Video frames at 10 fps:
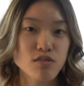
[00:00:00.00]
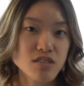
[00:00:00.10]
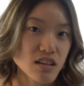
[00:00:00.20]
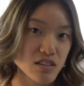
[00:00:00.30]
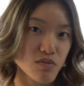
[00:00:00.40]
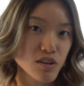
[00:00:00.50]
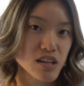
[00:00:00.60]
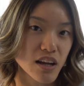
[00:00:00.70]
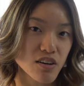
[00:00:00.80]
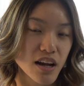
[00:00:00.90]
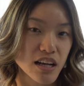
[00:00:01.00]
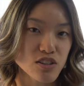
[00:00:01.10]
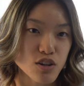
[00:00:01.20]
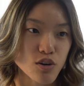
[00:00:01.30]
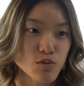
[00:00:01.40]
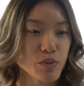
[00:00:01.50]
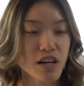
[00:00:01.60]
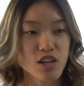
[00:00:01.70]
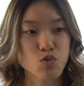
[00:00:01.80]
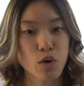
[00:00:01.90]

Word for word: use an exfoliator and I don't because